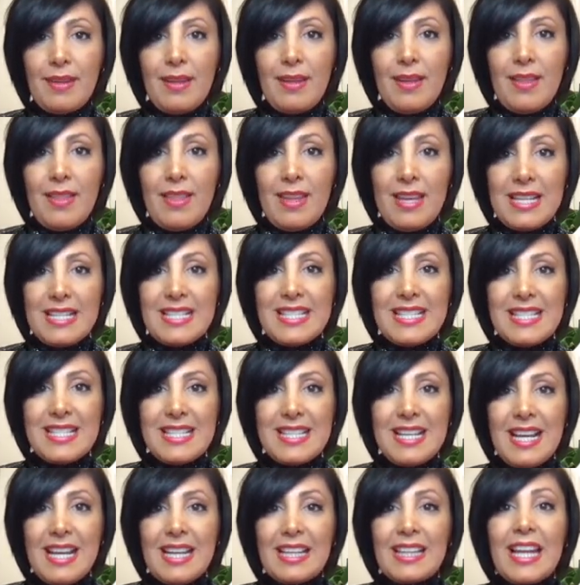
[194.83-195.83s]
This
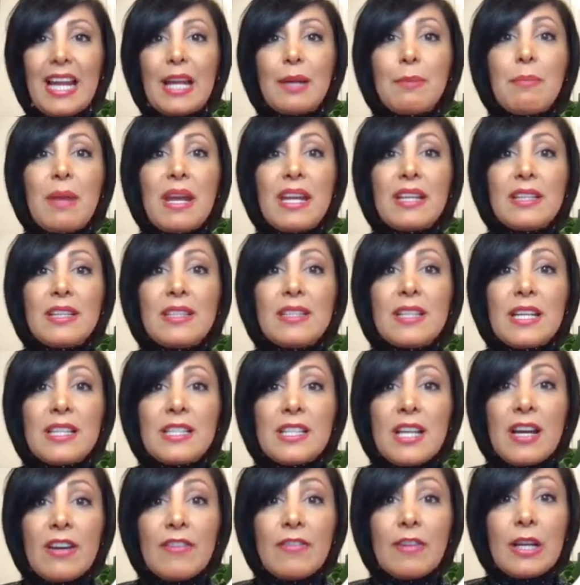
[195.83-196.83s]
can make the
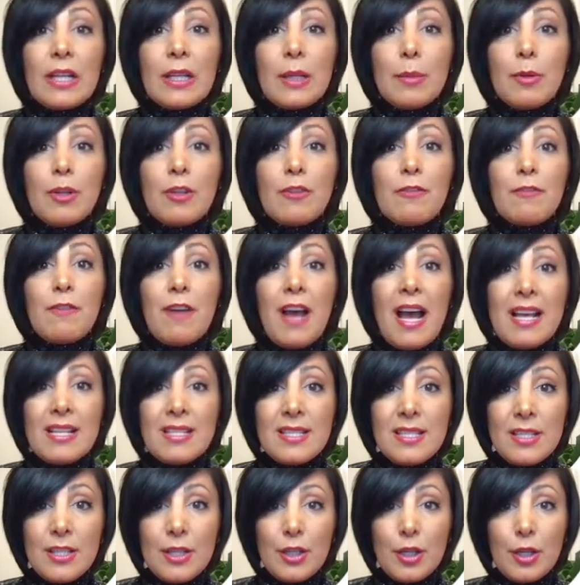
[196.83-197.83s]
data available
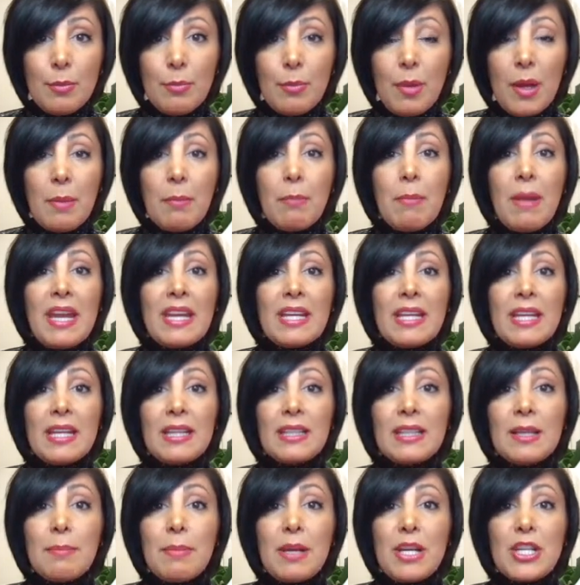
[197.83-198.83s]
faster by
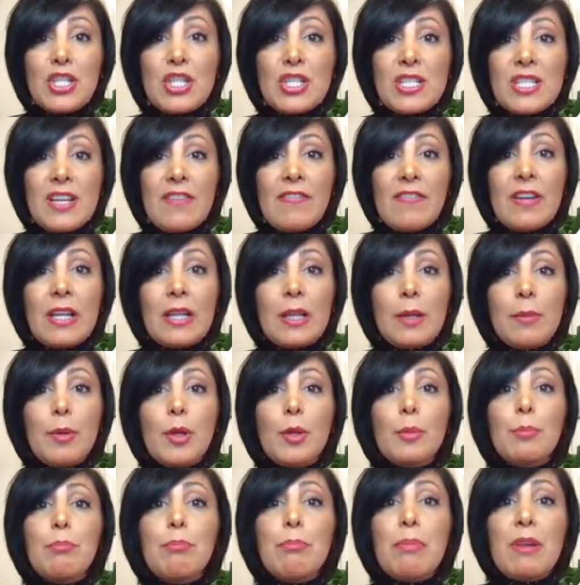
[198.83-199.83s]
making the pages
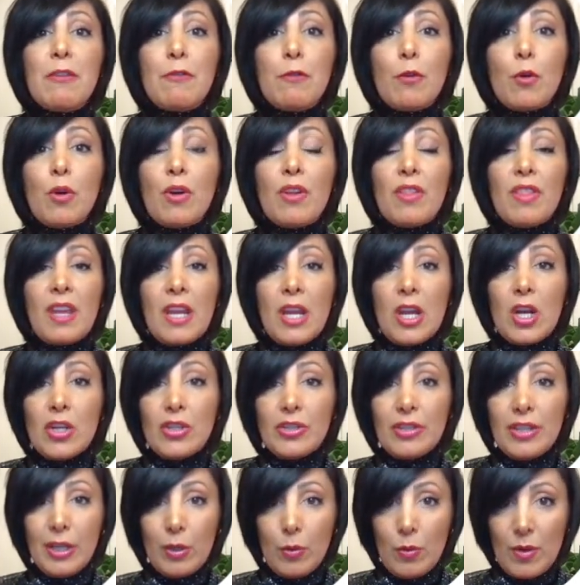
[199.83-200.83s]
available before they are
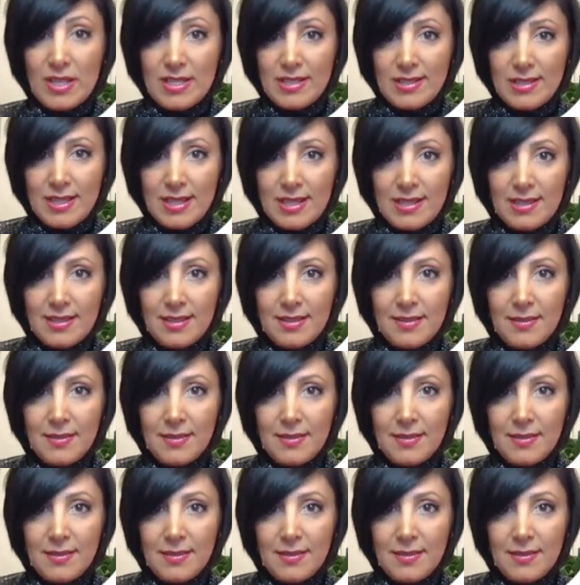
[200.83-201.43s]
requested.